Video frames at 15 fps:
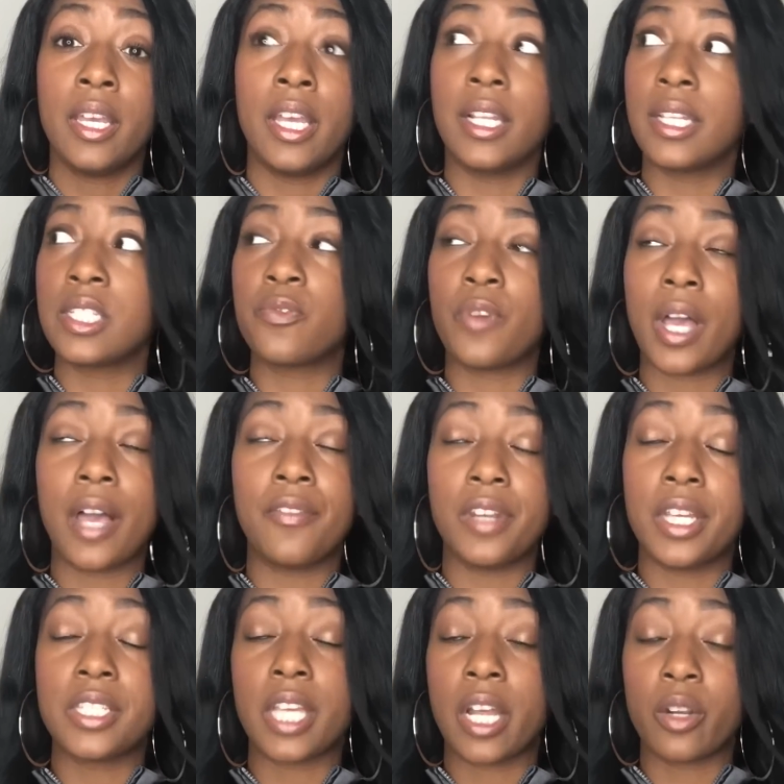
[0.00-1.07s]
at least 5
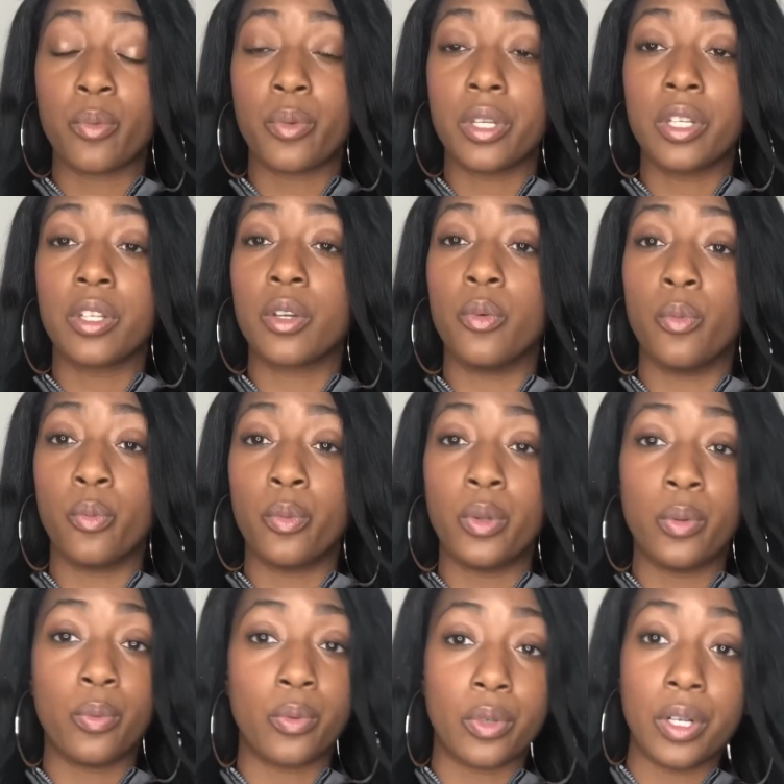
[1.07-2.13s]
days out of the week,
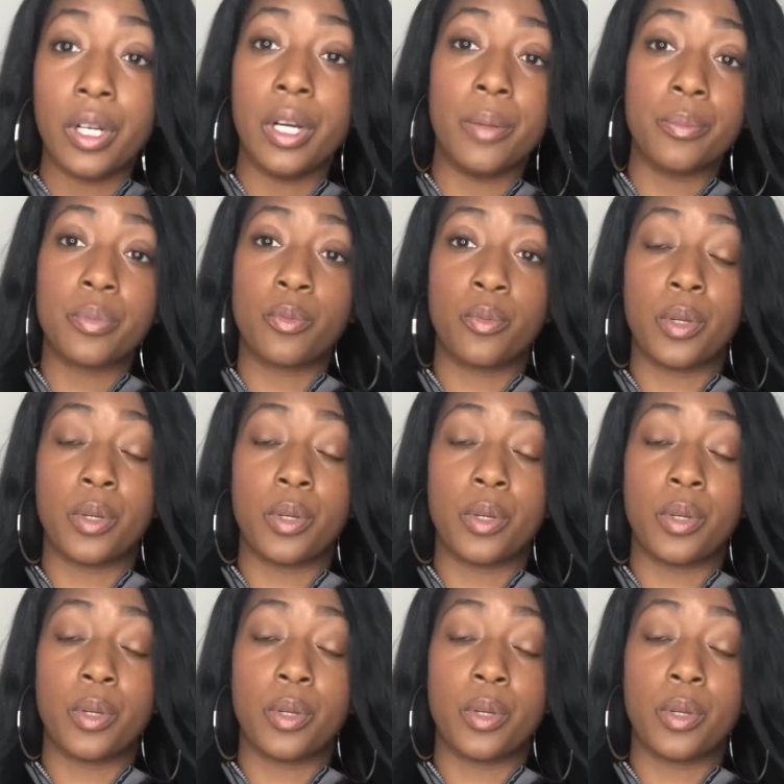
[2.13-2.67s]
we were up,